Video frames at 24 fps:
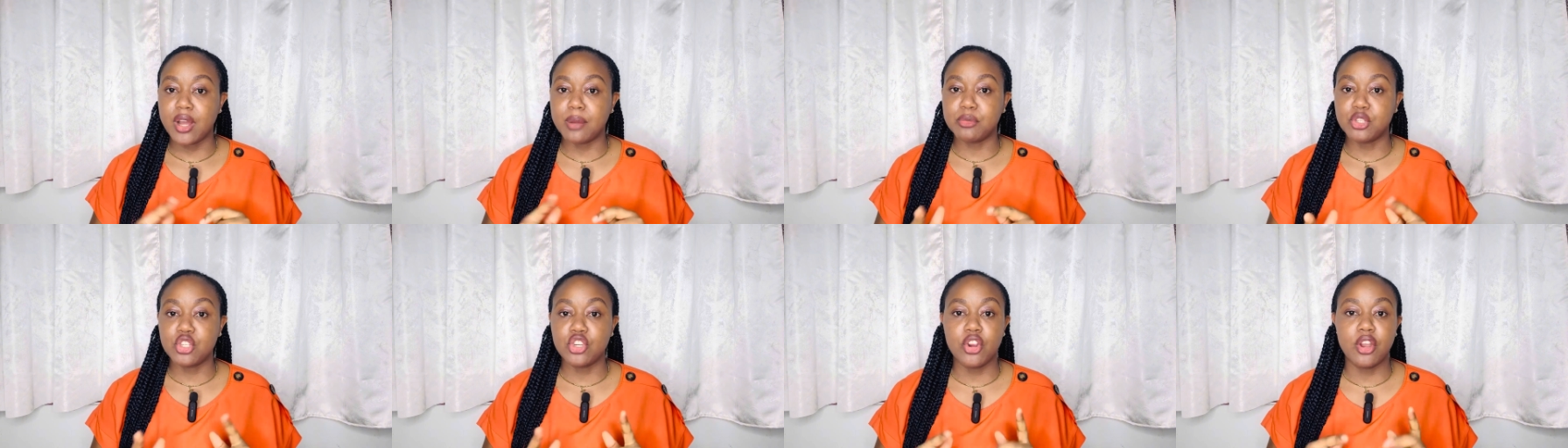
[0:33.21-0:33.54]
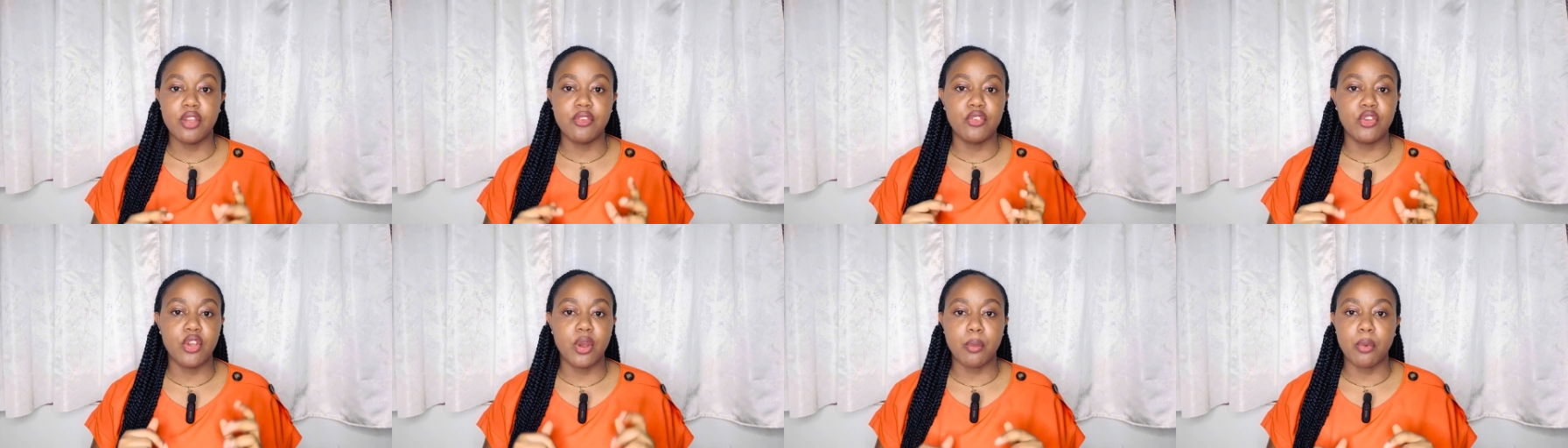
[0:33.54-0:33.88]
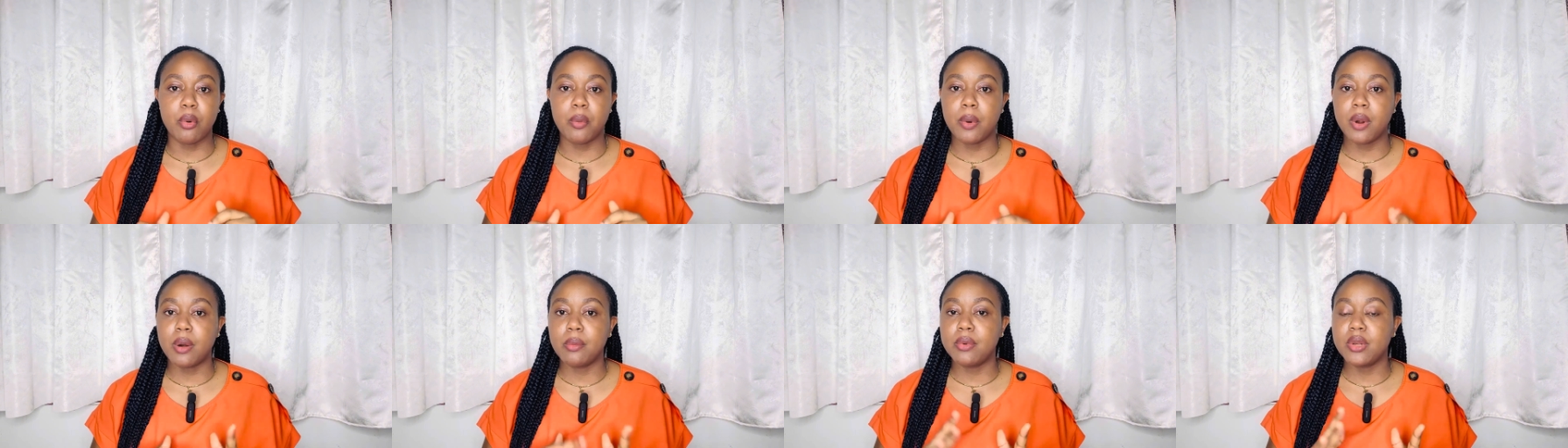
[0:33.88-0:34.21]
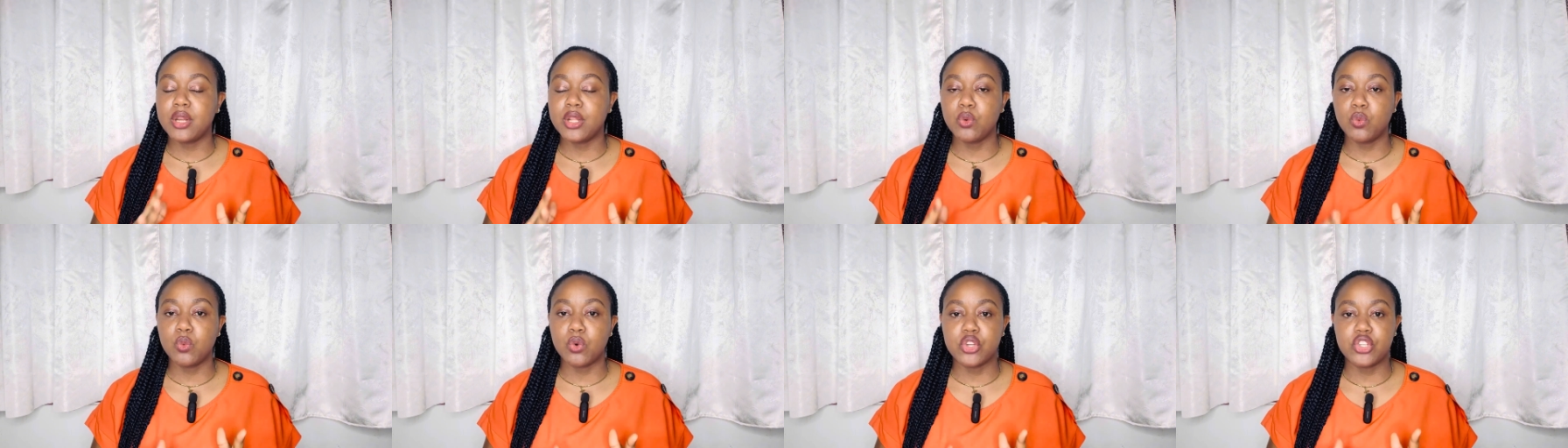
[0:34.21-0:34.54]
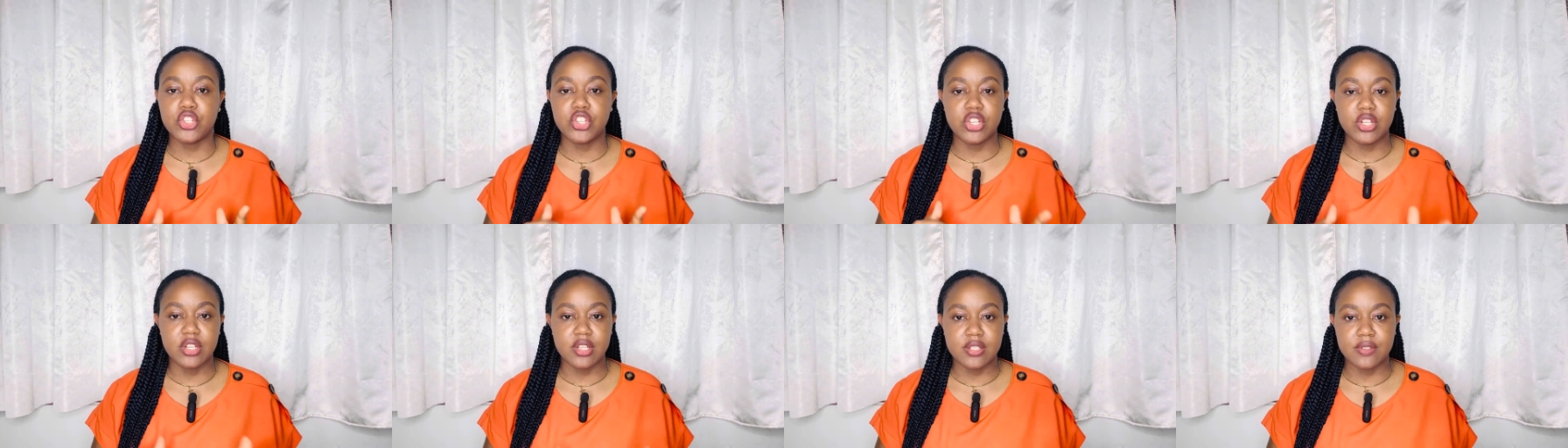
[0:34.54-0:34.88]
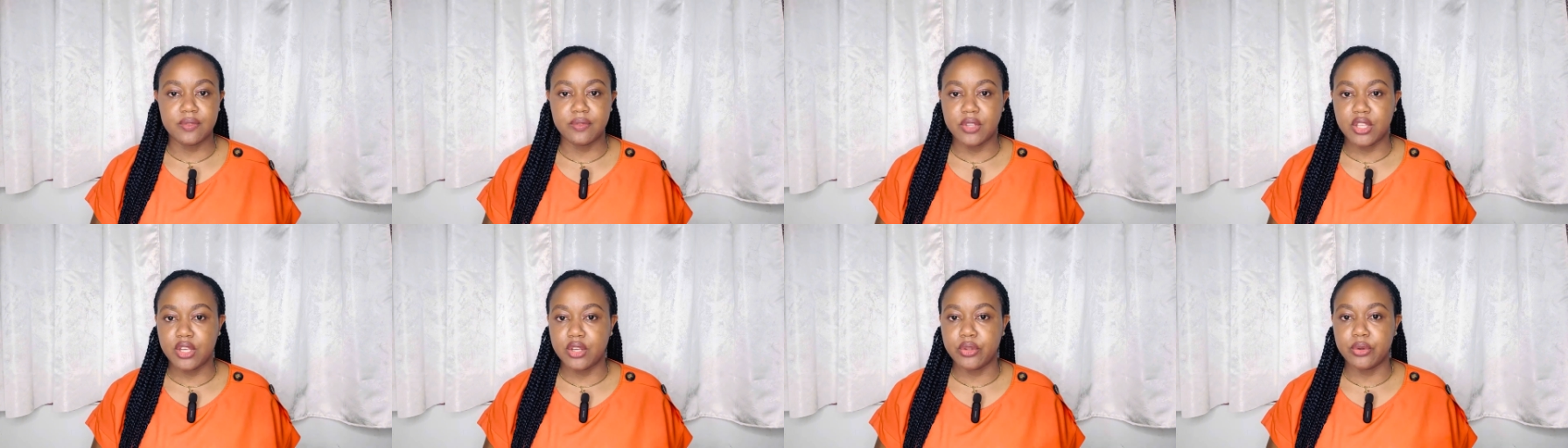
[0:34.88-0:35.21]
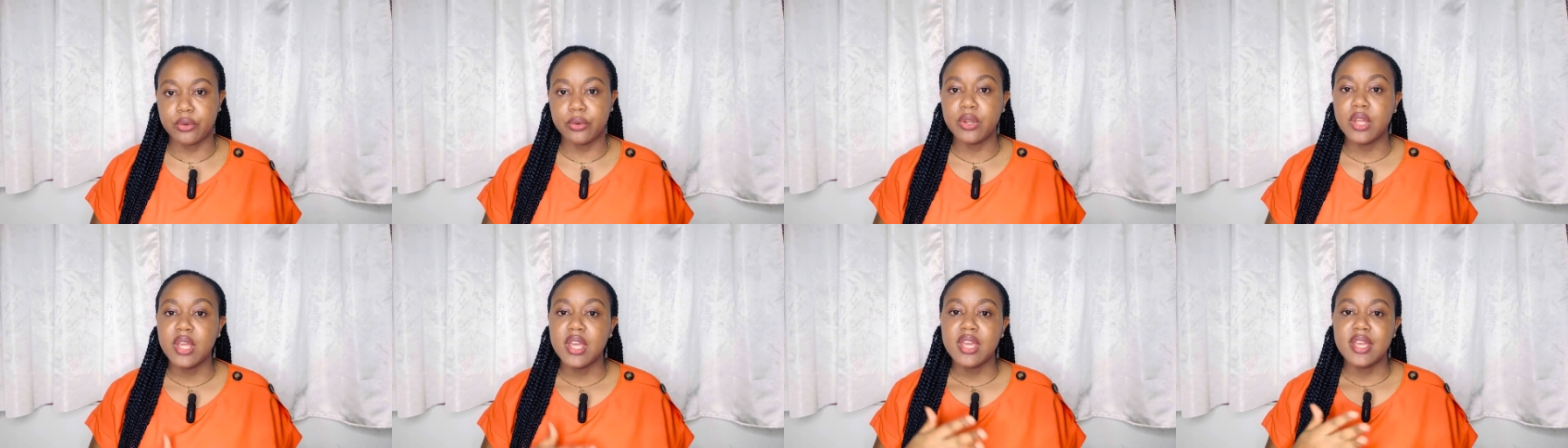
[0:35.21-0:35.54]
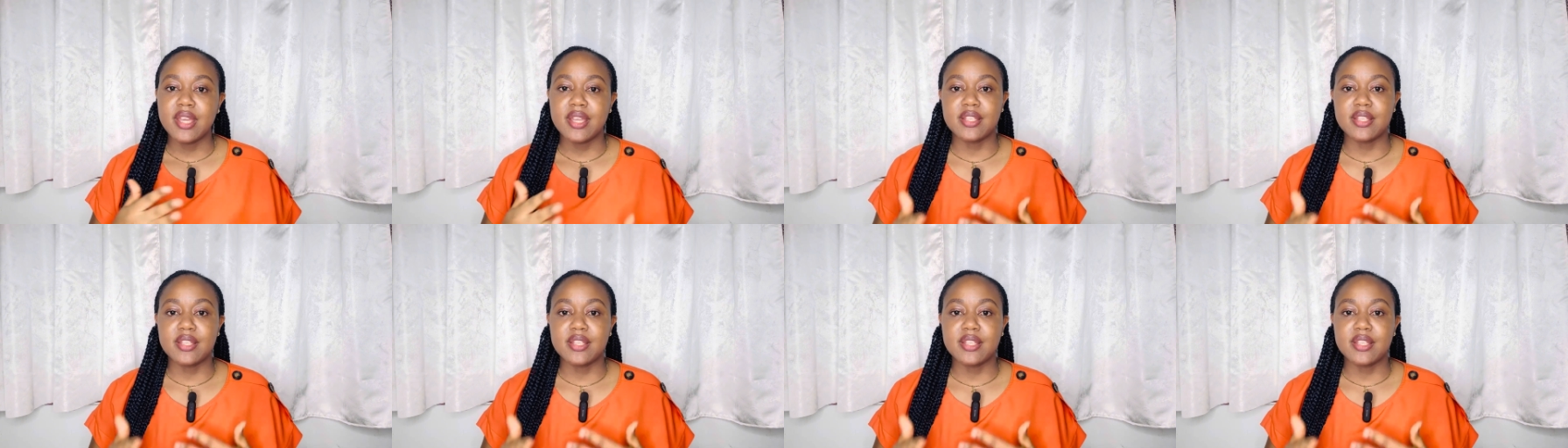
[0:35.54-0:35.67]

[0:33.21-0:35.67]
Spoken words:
I'm sure if you are probably watching this video,